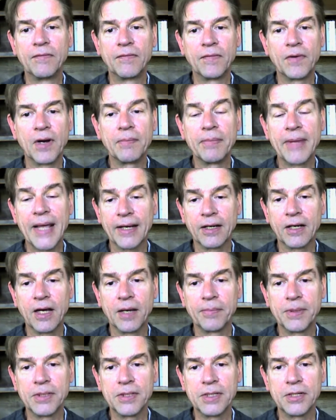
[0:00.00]
from that
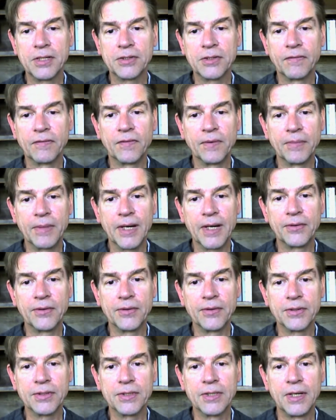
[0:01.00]
competition from
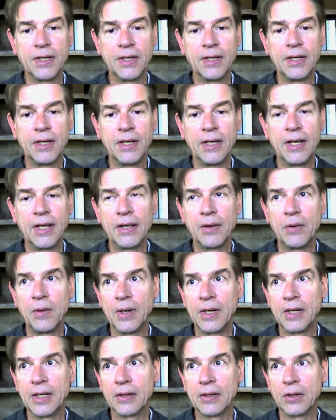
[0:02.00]
others who
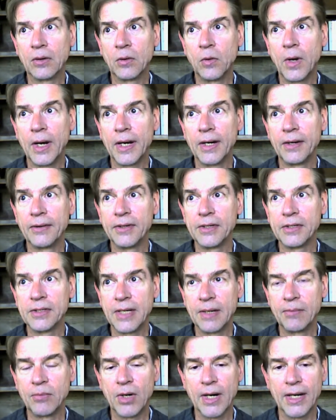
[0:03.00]
acquire the
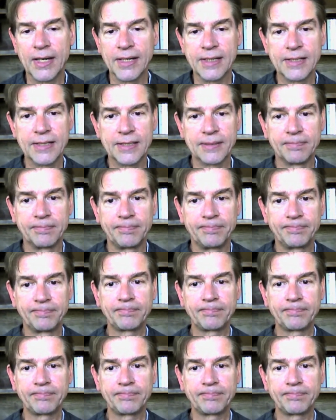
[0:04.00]
same rights.